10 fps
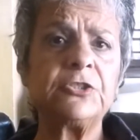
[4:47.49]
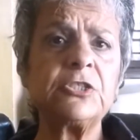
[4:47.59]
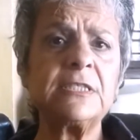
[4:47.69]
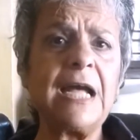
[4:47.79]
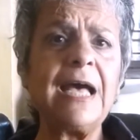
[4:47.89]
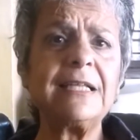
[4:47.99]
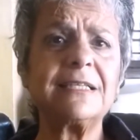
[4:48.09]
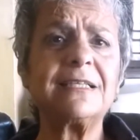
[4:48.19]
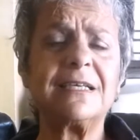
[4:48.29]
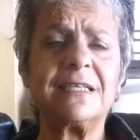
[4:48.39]
Just add
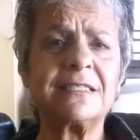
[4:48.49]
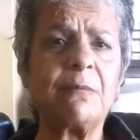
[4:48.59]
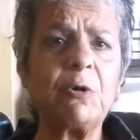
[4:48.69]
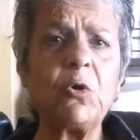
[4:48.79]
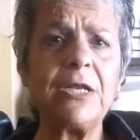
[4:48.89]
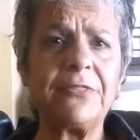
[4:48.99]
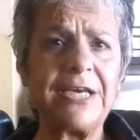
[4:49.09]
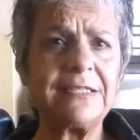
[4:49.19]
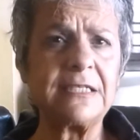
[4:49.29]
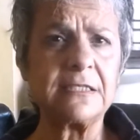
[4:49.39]
some oil
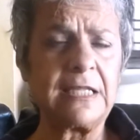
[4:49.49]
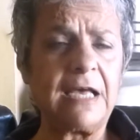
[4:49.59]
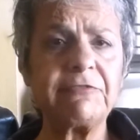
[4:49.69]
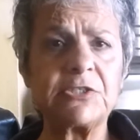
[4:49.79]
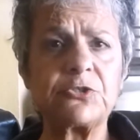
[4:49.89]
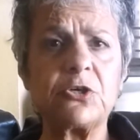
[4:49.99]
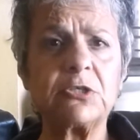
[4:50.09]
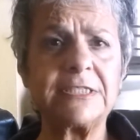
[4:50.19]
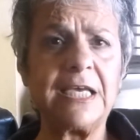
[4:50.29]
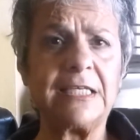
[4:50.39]
that doesn't have a
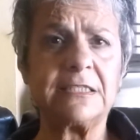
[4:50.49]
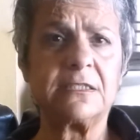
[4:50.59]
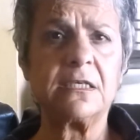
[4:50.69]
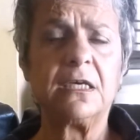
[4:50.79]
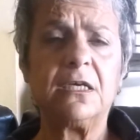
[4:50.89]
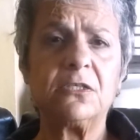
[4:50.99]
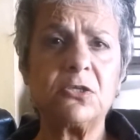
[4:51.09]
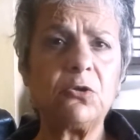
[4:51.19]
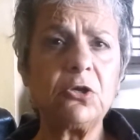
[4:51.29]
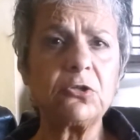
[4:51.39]
strong taste,
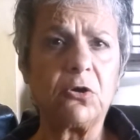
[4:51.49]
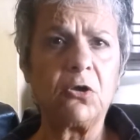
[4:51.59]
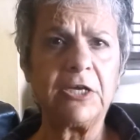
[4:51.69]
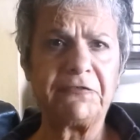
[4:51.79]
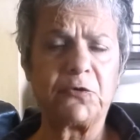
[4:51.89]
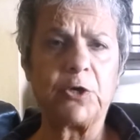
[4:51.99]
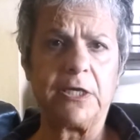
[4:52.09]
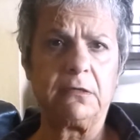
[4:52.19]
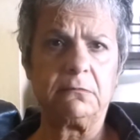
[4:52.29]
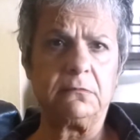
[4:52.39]
so not olive oil.